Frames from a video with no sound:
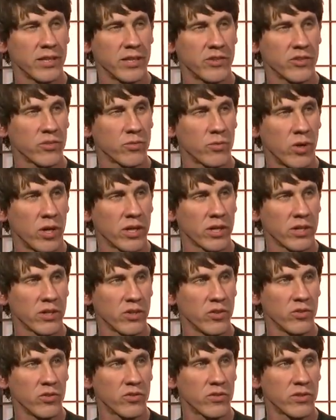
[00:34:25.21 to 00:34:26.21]
They just want to
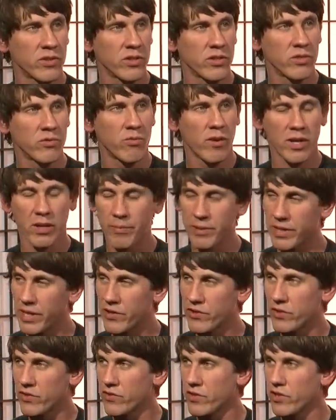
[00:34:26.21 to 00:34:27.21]
use the recommendations.